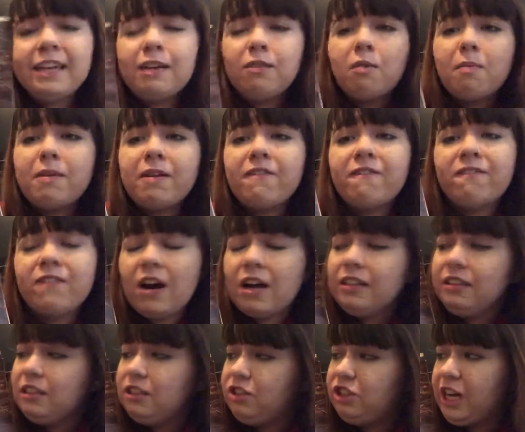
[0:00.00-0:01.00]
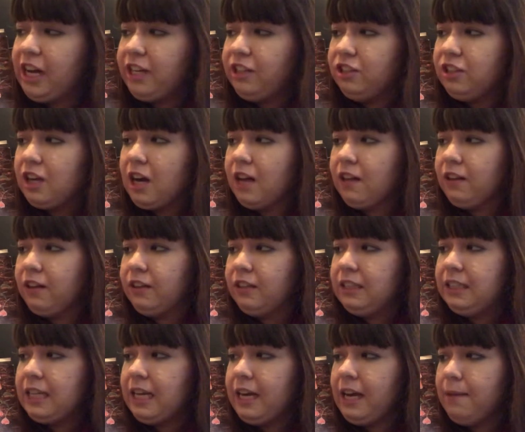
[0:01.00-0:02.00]
would be fun to change colors,
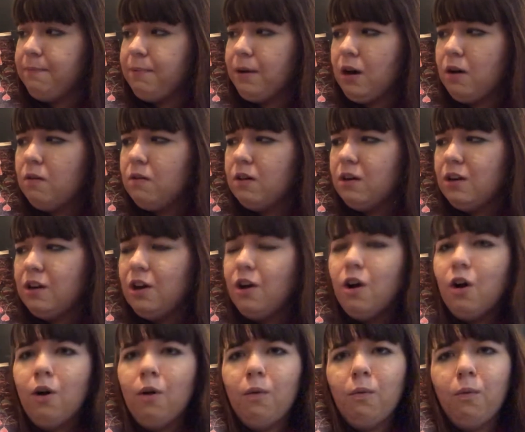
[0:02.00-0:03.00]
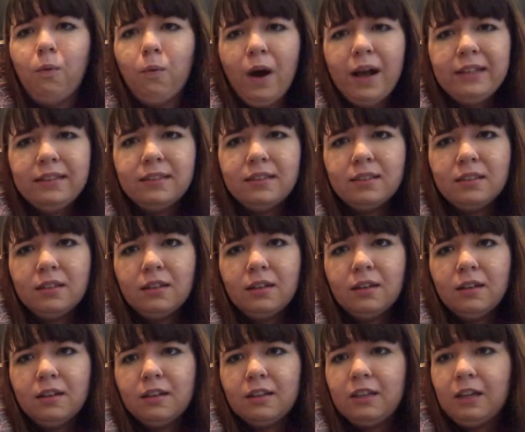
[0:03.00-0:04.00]
said Hippo. What?
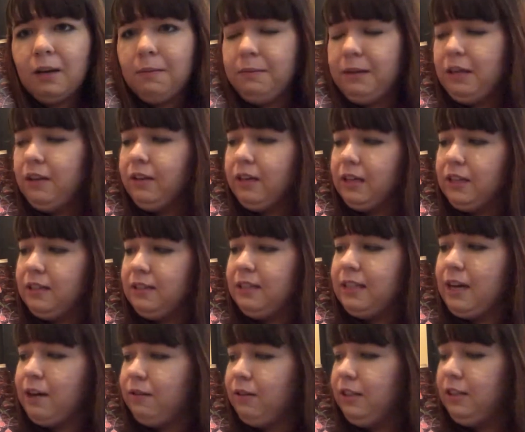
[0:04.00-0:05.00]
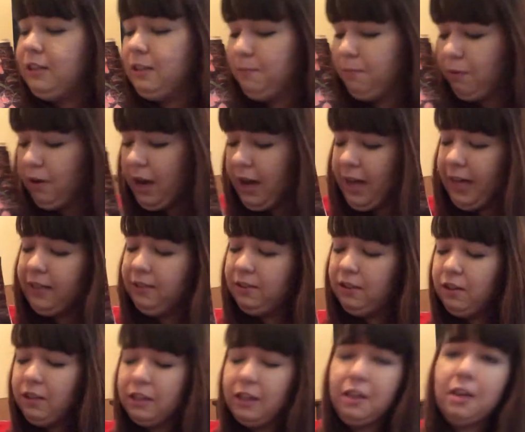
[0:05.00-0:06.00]
Chameleon sounded
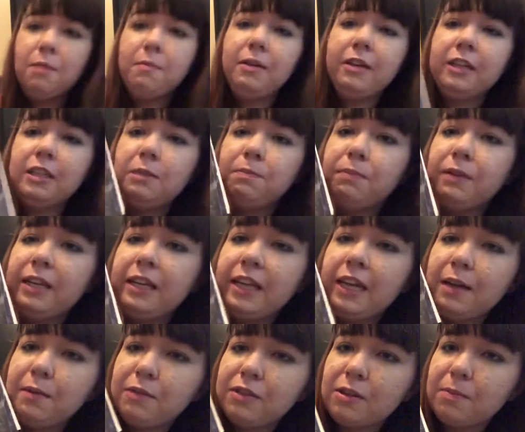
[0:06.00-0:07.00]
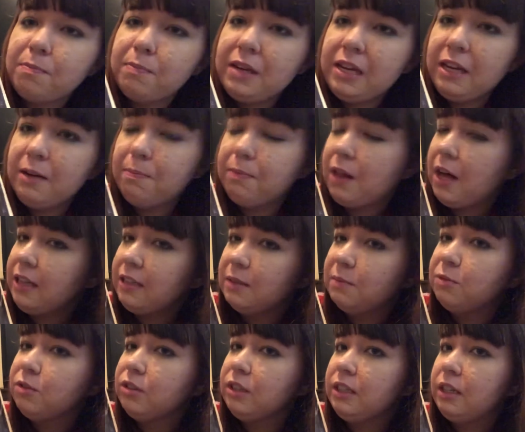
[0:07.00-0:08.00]
surprised. Look, the chameleon's blending in with the pink
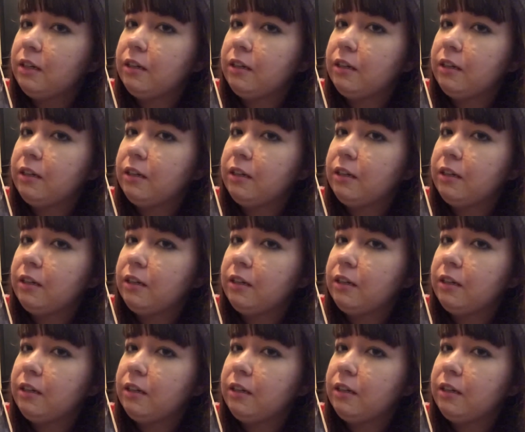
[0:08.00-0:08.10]
blossom tree